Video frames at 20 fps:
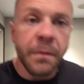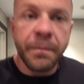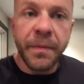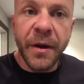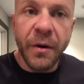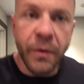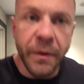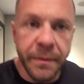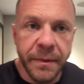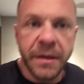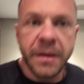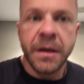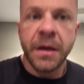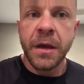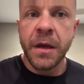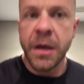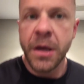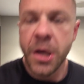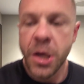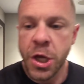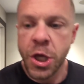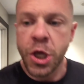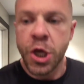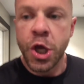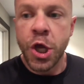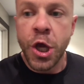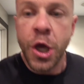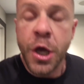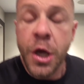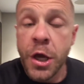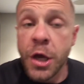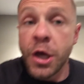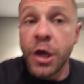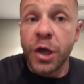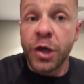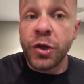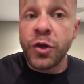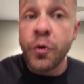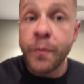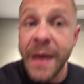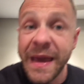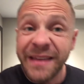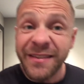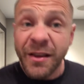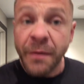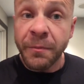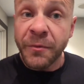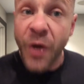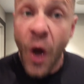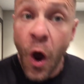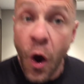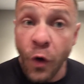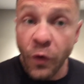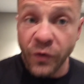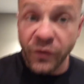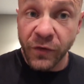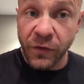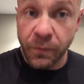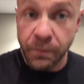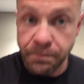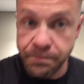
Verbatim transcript: Bear with me. You make some toast.